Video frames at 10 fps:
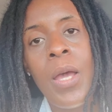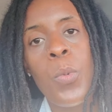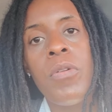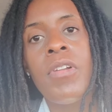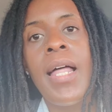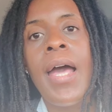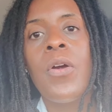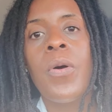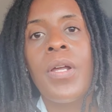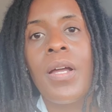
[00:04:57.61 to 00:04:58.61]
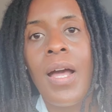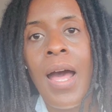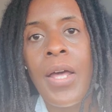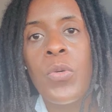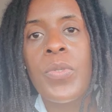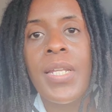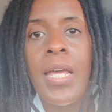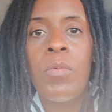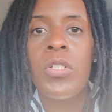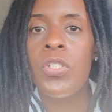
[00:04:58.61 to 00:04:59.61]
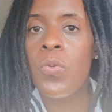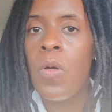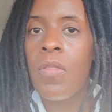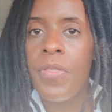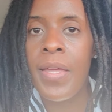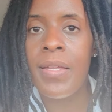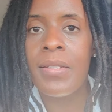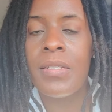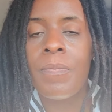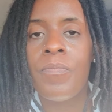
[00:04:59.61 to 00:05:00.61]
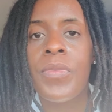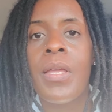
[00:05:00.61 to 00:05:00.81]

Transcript: and we rely on a God who's able to do all things.